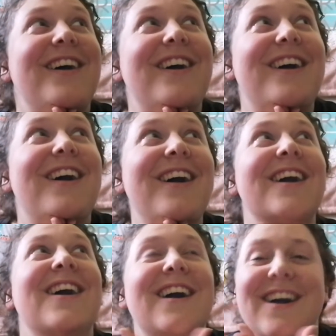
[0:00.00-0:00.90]

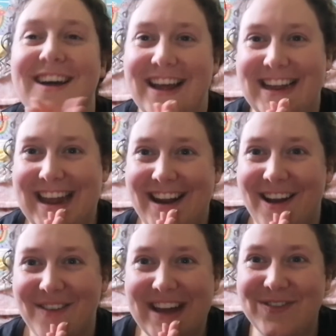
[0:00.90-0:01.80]
Oh, I
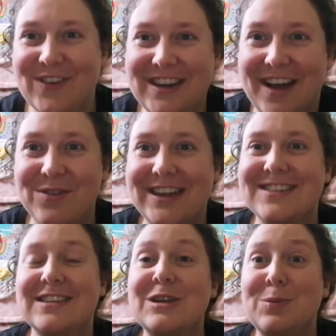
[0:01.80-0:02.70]
cannot wait for
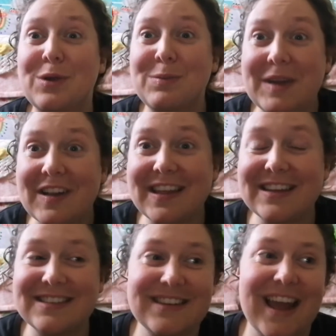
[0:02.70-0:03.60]
Netflix to premiere
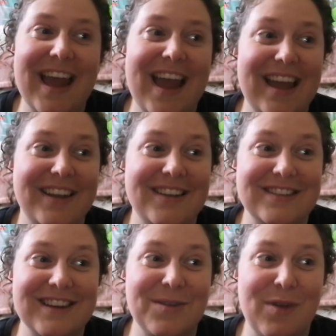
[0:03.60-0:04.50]
this
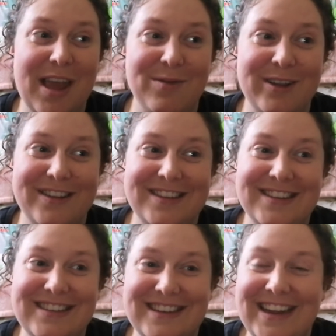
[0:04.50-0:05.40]
and be able
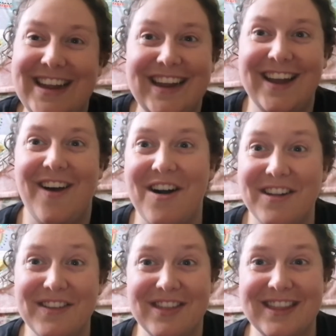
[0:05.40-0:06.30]
to see
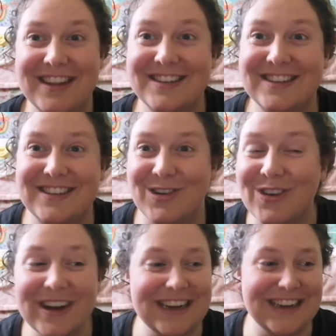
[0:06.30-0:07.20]
all of this
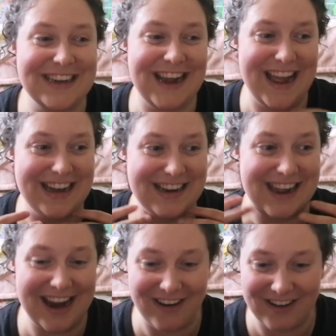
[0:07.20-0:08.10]
story and
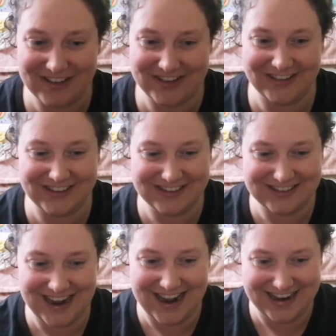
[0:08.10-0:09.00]

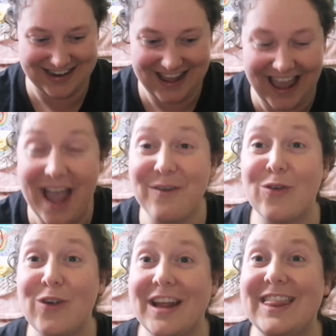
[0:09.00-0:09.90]
characters and
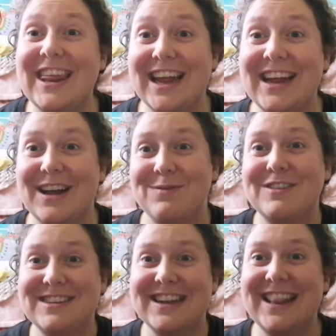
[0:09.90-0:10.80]
everything
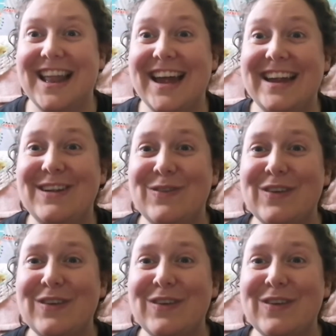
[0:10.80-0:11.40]
come to life.